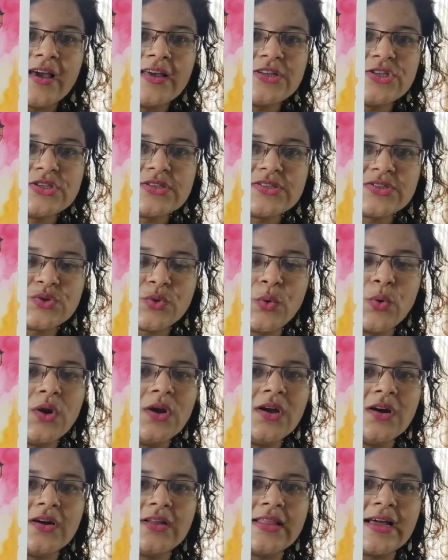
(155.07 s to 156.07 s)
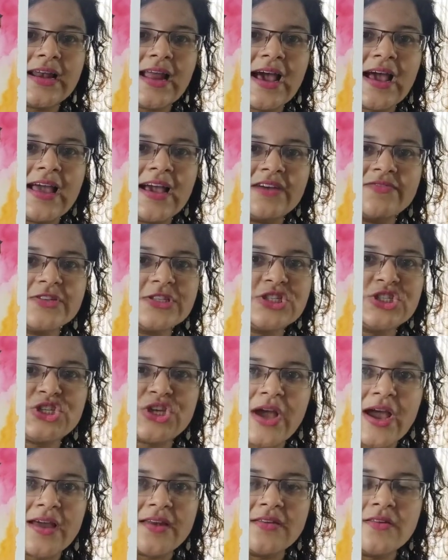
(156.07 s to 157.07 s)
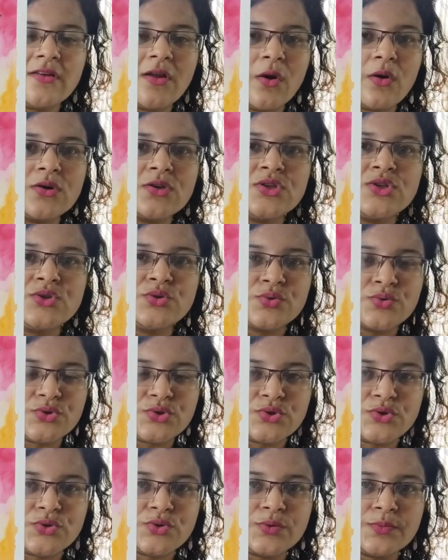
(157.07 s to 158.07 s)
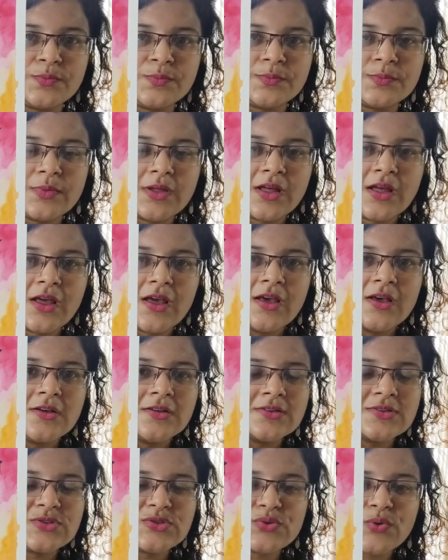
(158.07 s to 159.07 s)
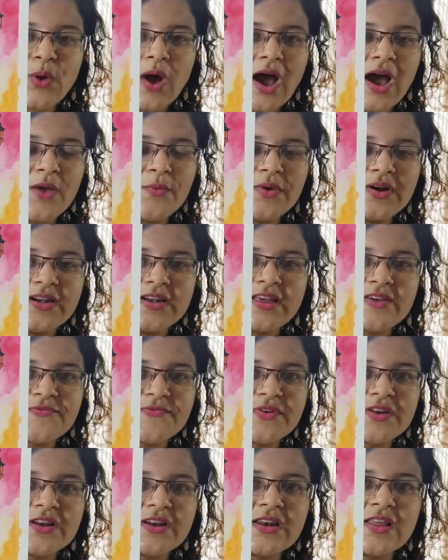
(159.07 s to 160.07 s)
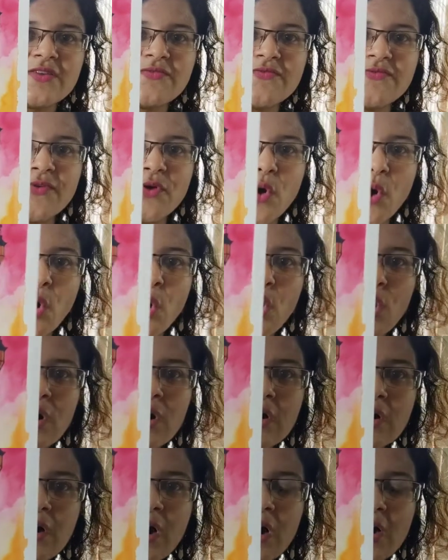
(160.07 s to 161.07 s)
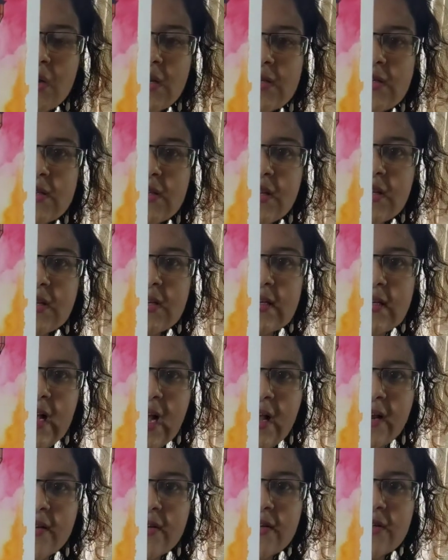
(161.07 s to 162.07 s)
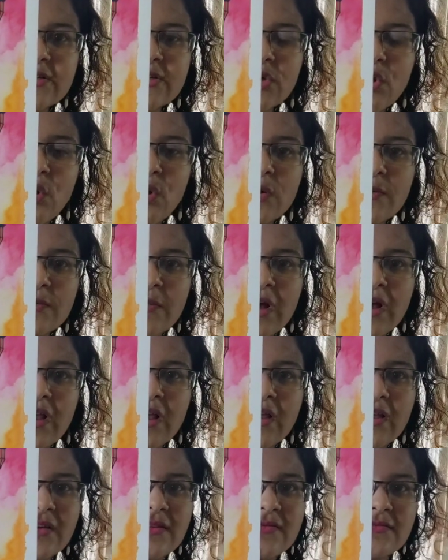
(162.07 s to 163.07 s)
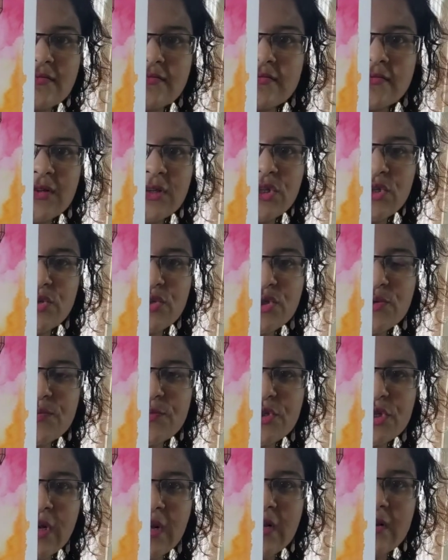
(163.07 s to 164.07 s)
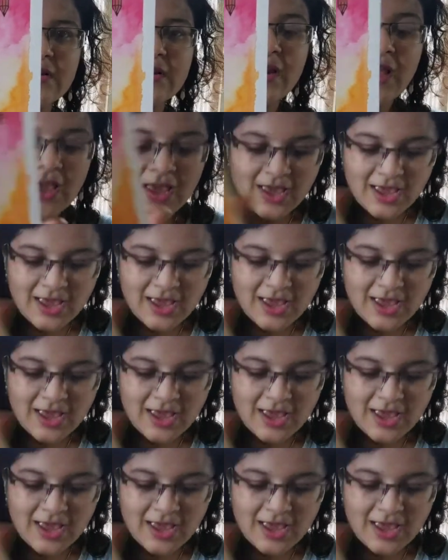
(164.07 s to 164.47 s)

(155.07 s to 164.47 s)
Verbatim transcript: I just told her that I have a channel on YouTube. So I will definitely vlog her artistic talent on my YouTube channel.